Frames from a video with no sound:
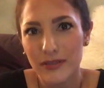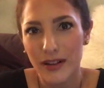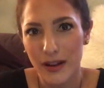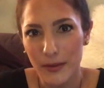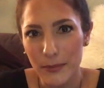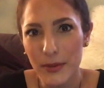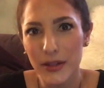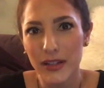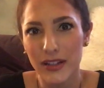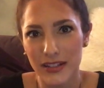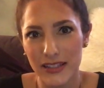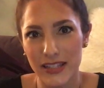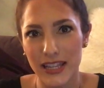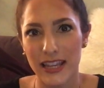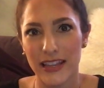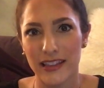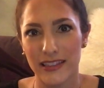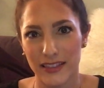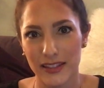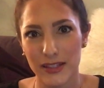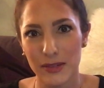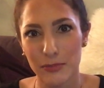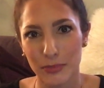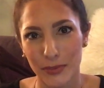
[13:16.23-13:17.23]
I'm going to
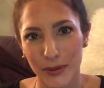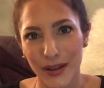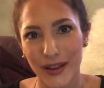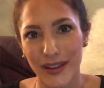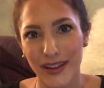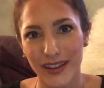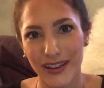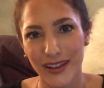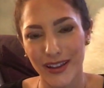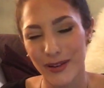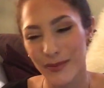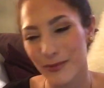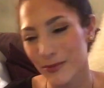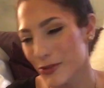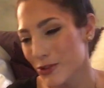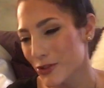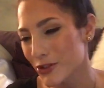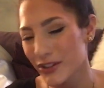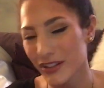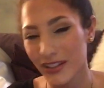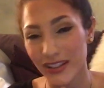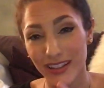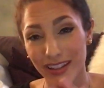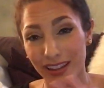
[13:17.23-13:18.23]
take this break and I'm
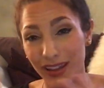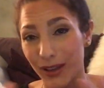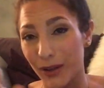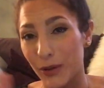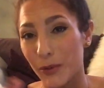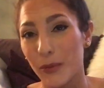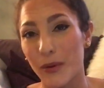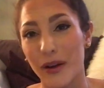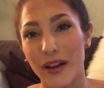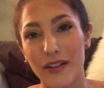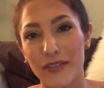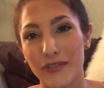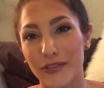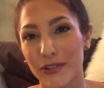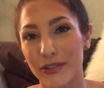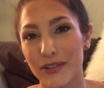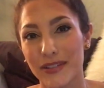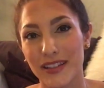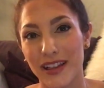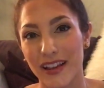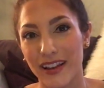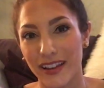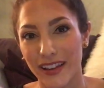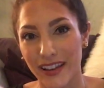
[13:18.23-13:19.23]
just going to get away for a
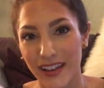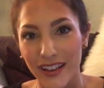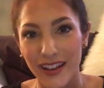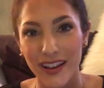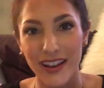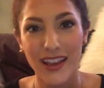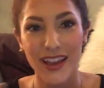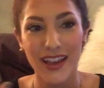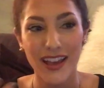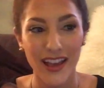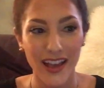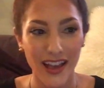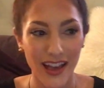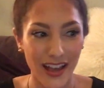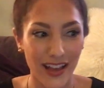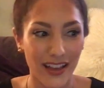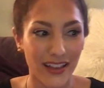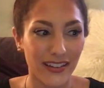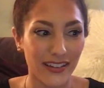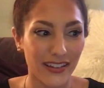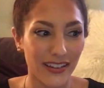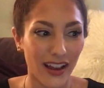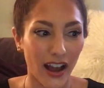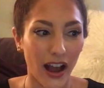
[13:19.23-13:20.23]
second.
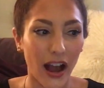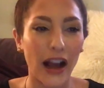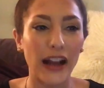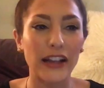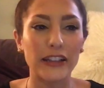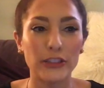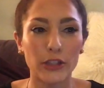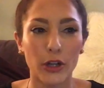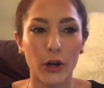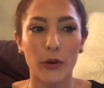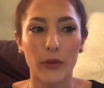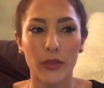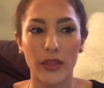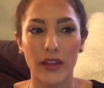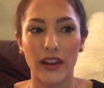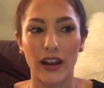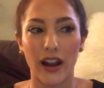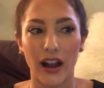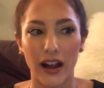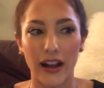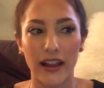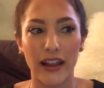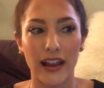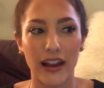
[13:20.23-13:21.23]
And I know that
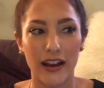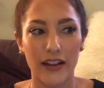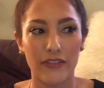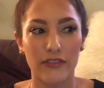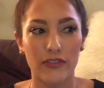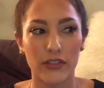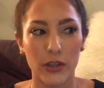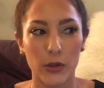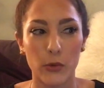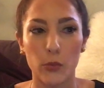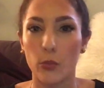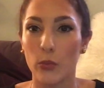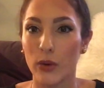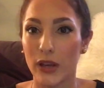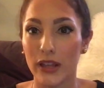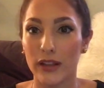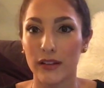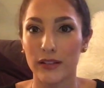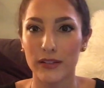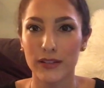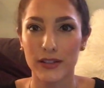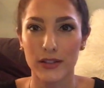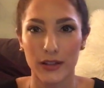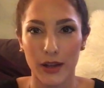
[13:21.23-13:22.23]
I have the
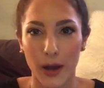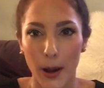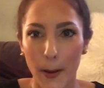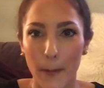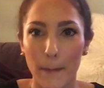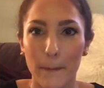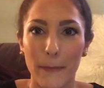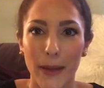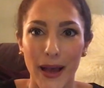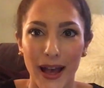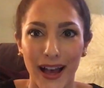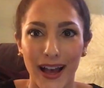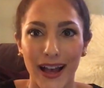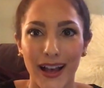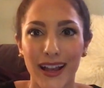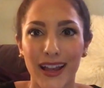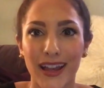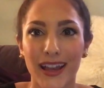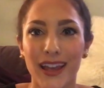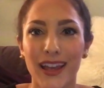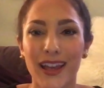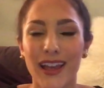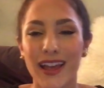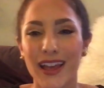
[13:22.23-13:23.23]
will to come back
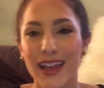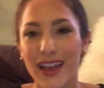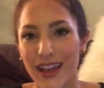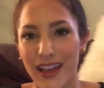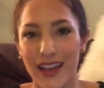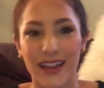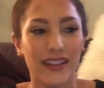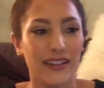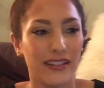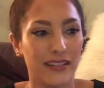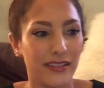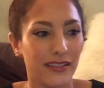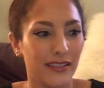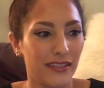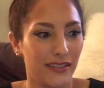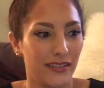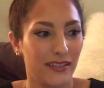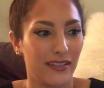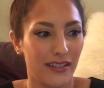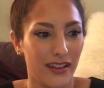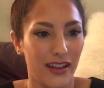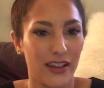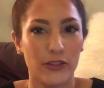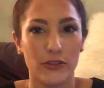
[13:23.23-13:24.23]
and
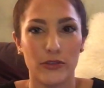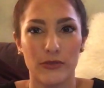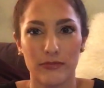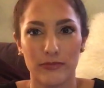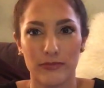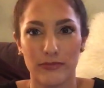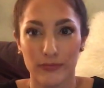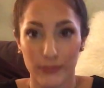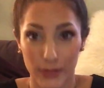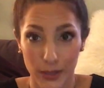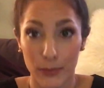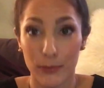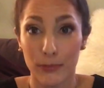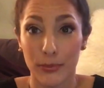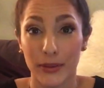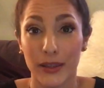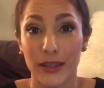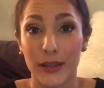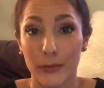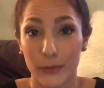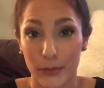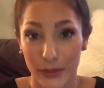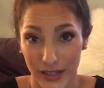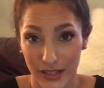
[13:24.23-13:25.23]

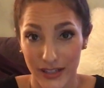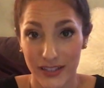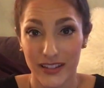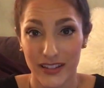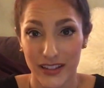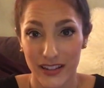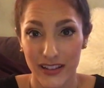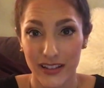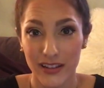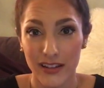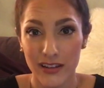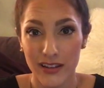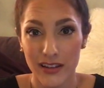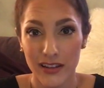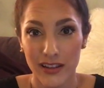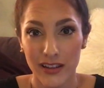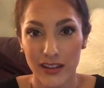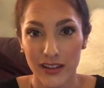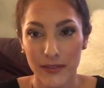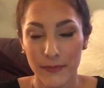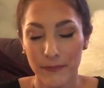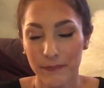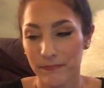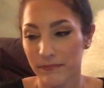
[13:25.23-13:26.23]
complete what I did.
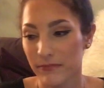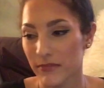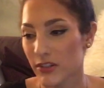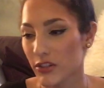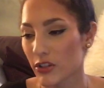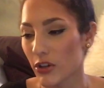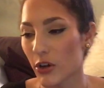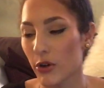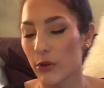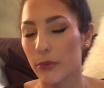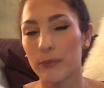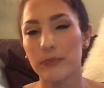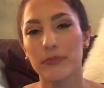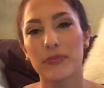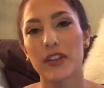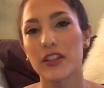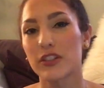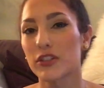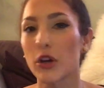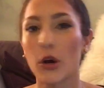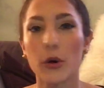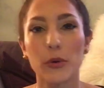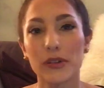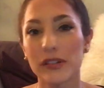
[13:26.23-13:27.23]
So
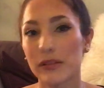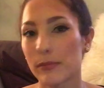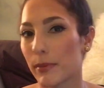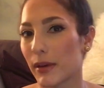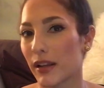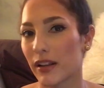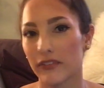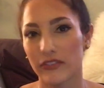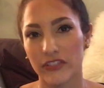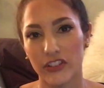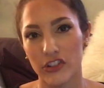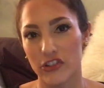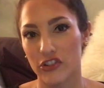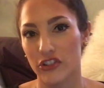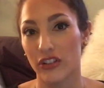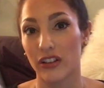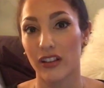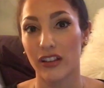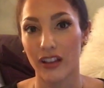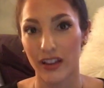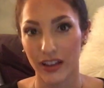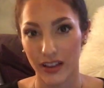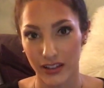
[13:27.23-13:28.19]
it's always beneficial.